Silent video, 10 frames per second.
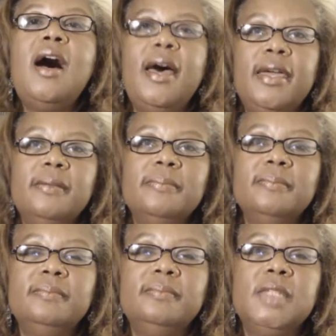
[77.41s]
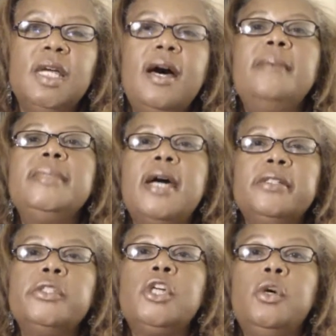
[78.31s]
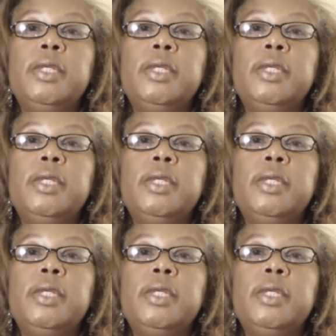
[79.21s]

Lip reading: Hi, I'm Dr.